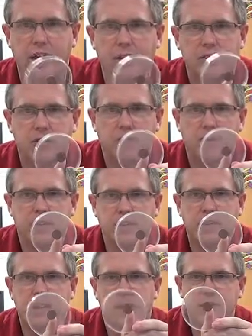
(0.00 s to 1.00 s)
So it's much
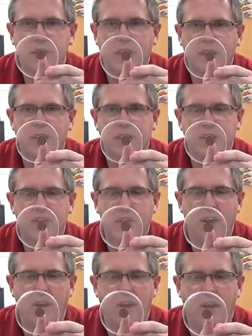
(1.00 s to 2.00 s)
easier if I
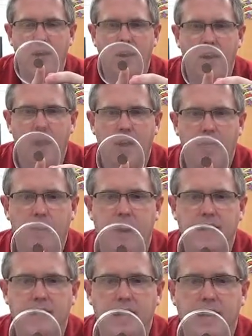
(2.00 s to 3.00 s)
start out by
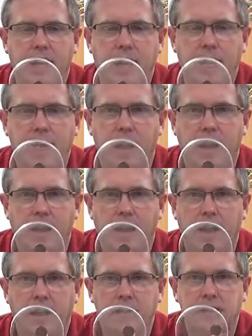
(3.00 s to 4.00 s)
taking the penny and
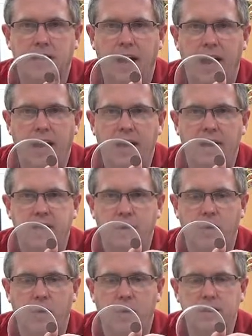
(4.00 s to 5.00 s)
I slide it to
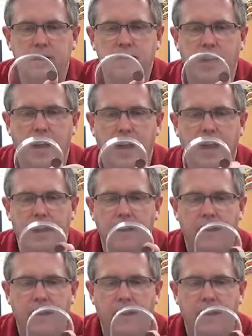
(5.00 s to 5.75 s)
one side.